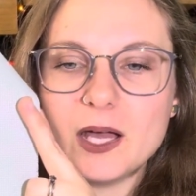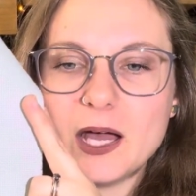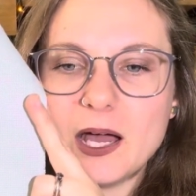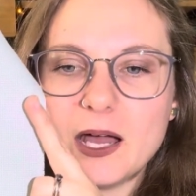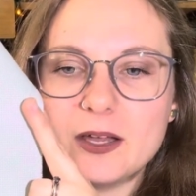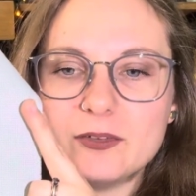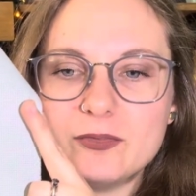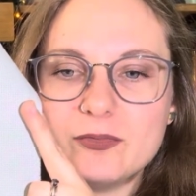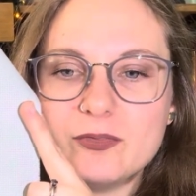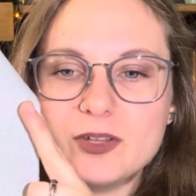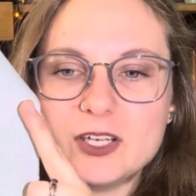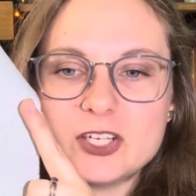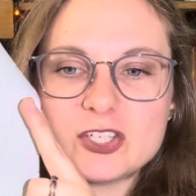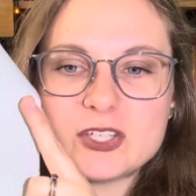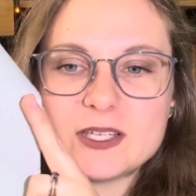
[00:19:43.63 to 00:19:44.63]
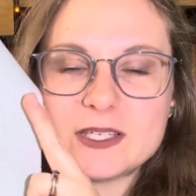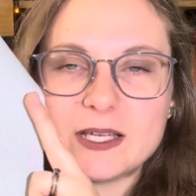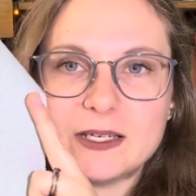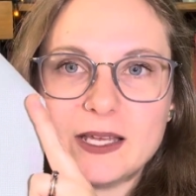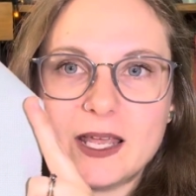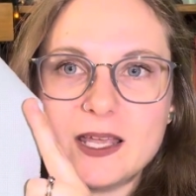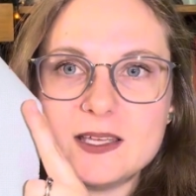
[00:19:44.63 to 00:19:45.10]
I finished this
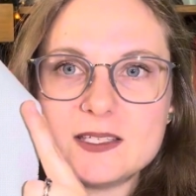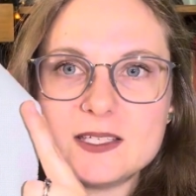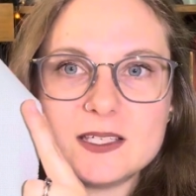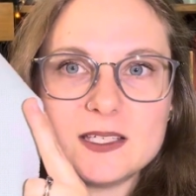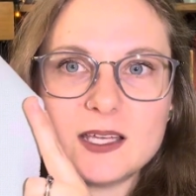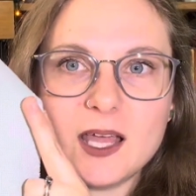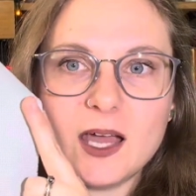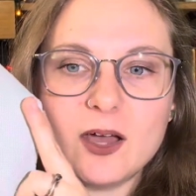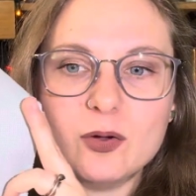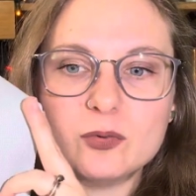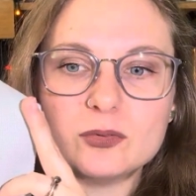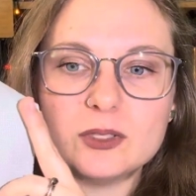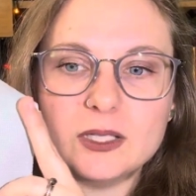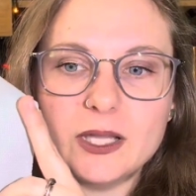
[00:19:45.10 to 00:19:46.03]
on 18 count